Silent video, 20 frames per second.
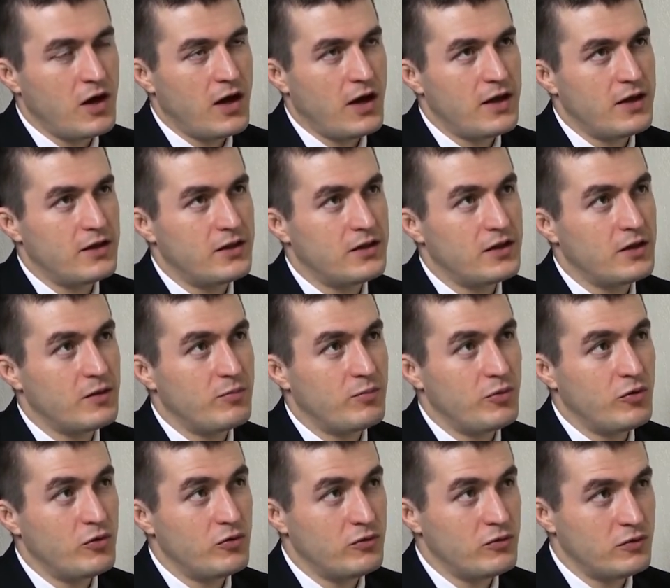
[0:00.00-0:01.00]
I think
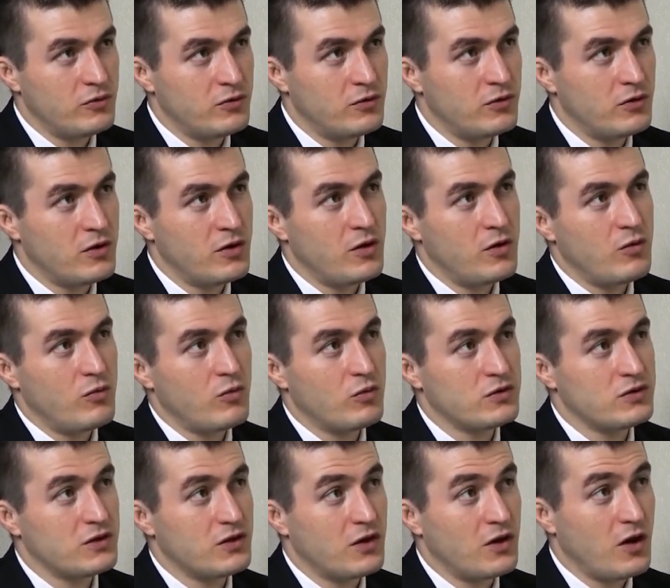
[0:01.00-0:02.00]
Putin
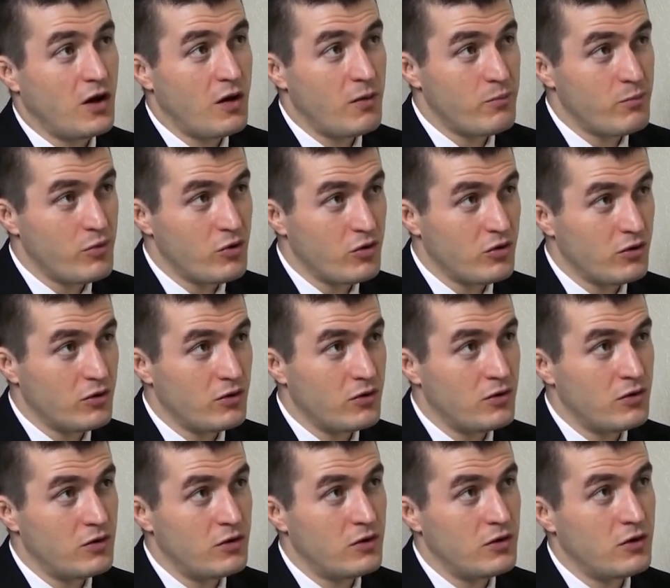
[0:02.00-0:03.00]
was a humble,
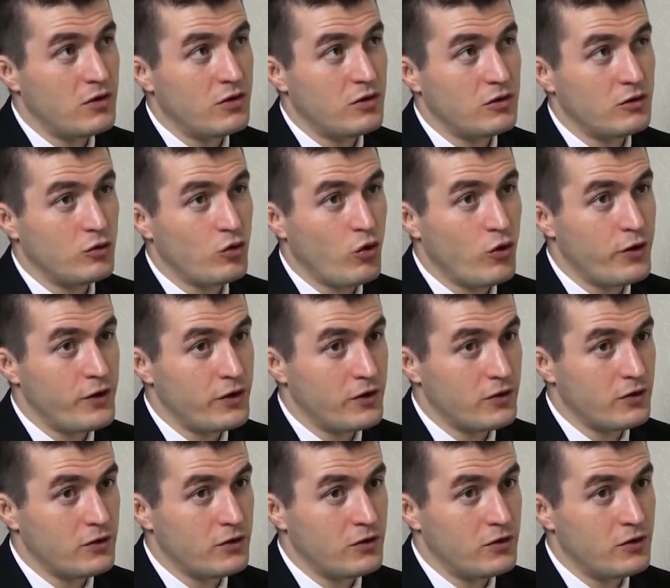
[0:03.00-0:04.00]

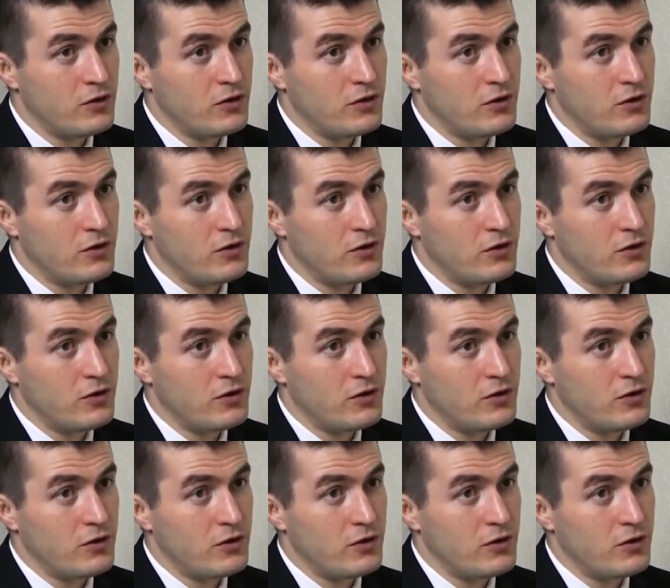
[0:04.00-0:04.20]
loyal,